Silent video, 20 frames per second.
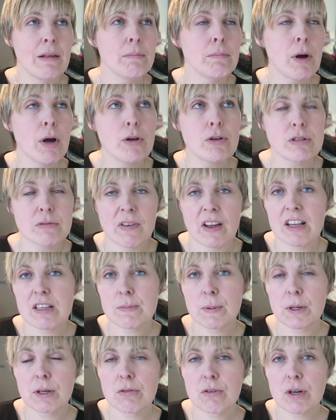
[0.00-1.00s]
Most
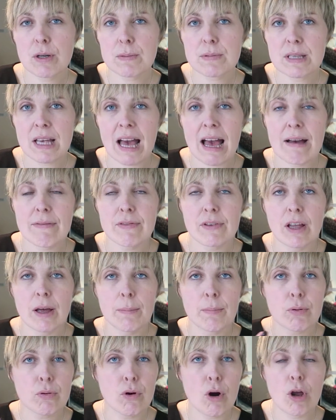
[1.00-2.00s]
Facebook groups have a
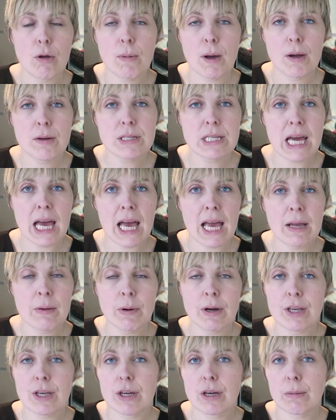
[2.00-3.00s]
promo day
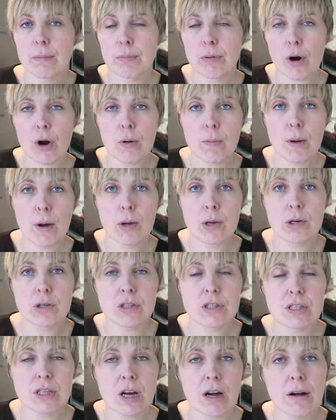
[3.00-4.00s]
where you can promo your
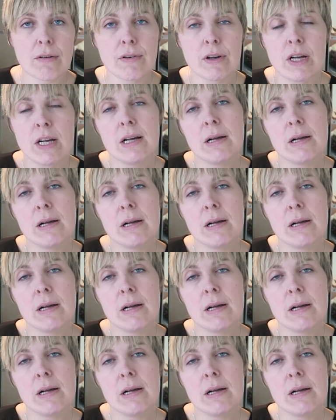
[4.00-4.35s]
stuff.